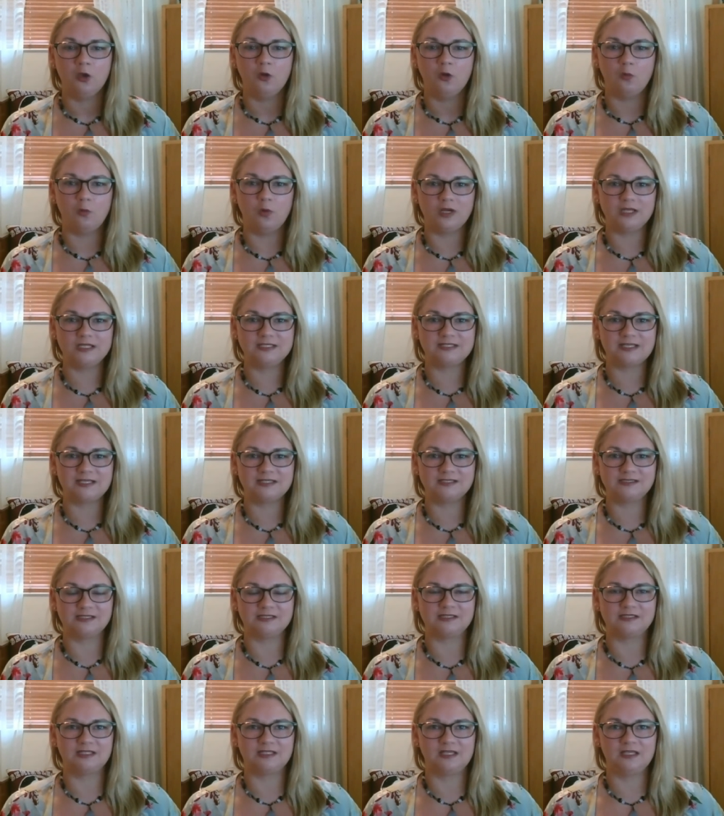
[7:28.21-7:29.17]
what it does
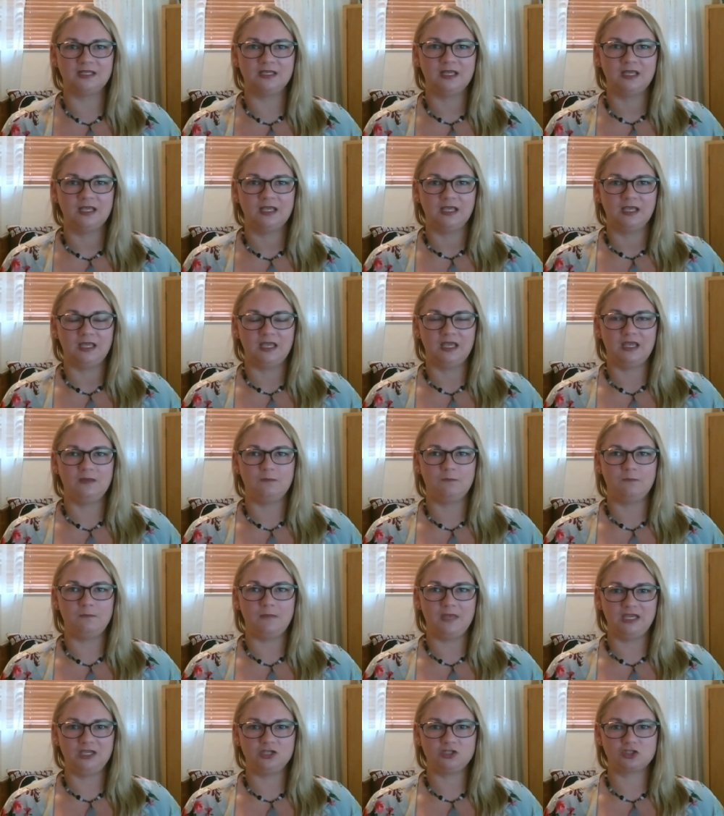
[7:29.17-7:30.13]
is it
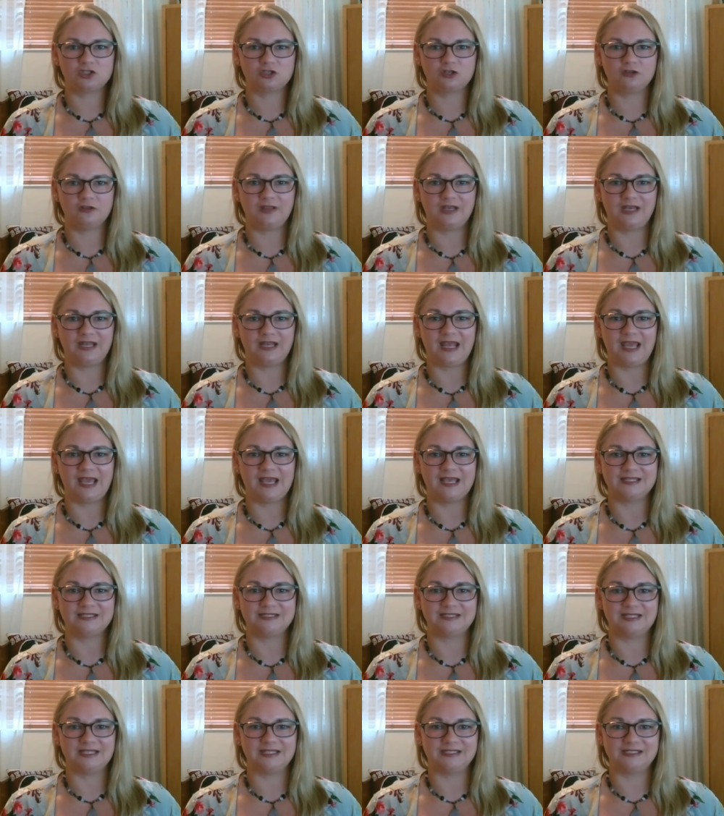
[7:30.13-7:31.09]
makes sure that it
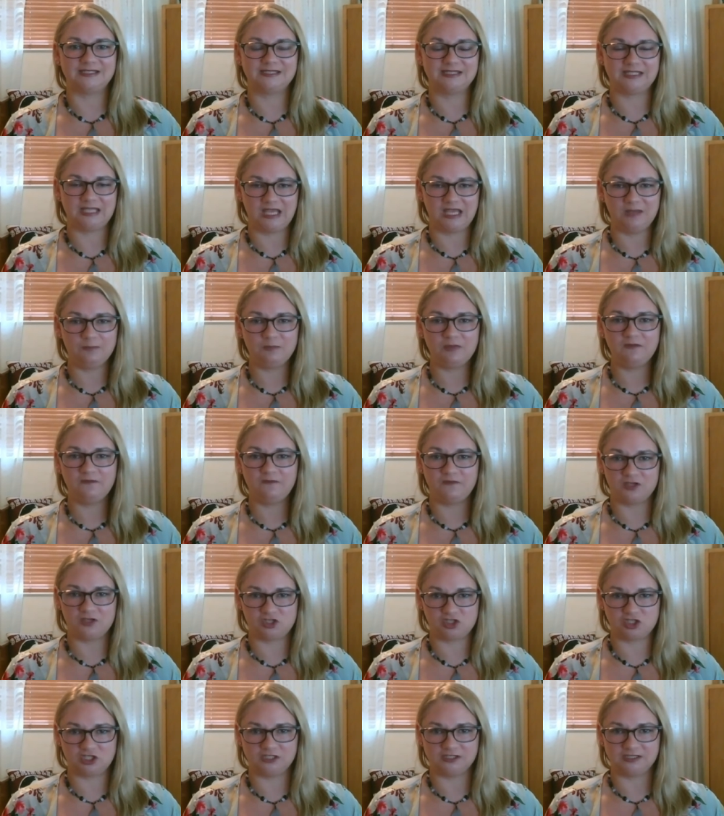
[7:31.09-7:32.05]
has the same
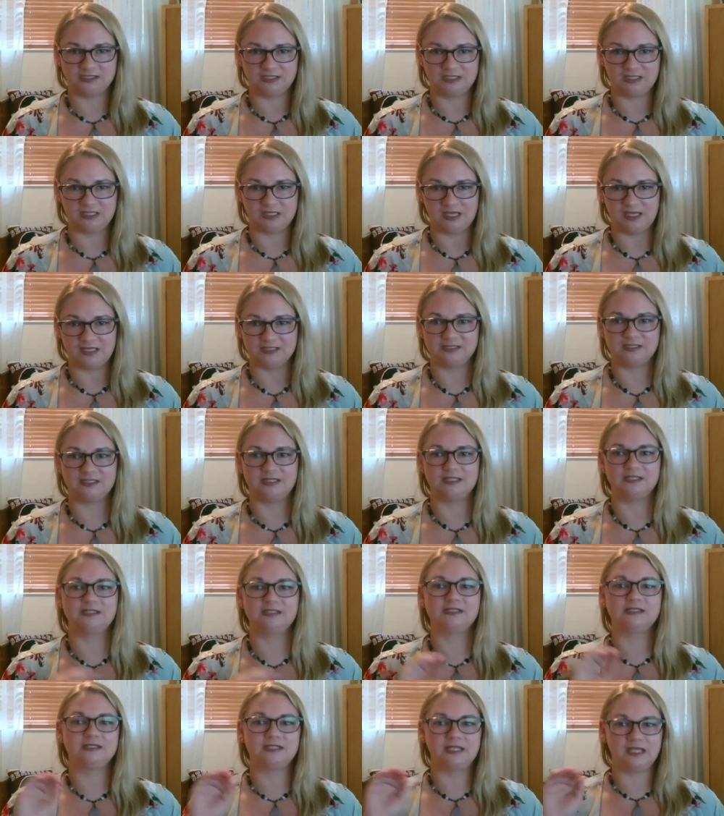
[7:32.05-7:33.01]
efficiency as the
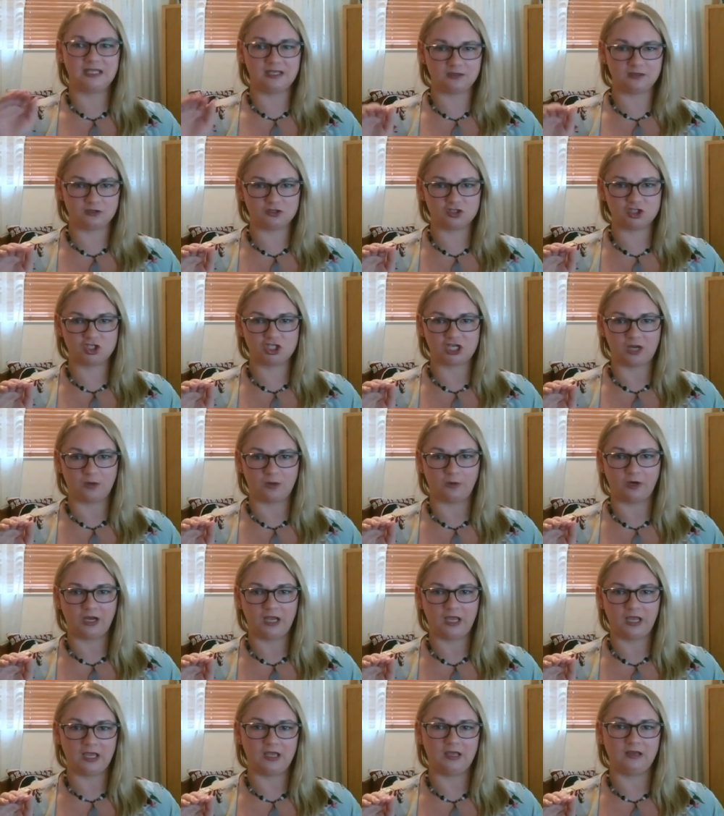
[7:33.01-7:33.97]
standard shower
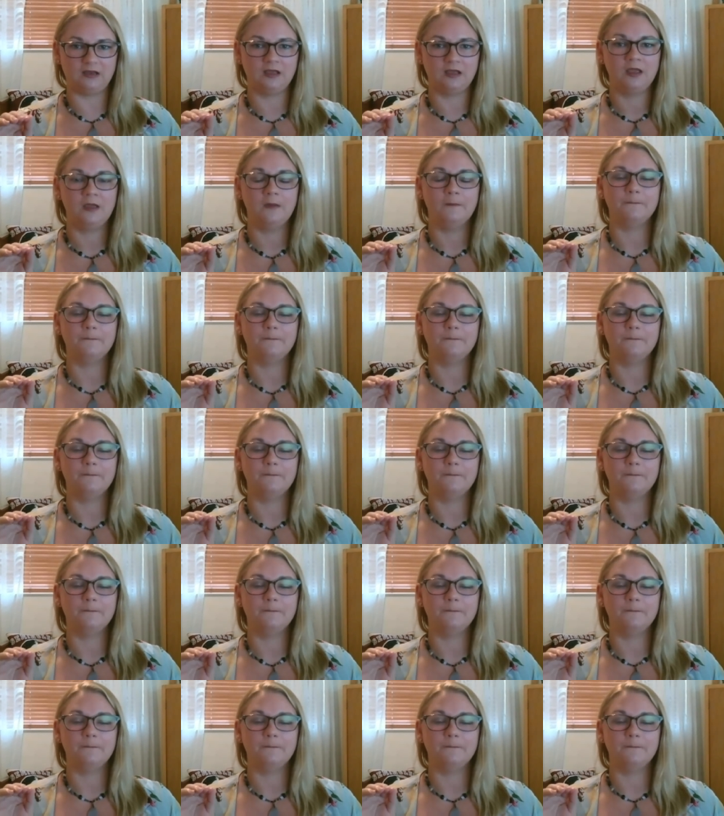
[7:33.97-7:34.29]
head,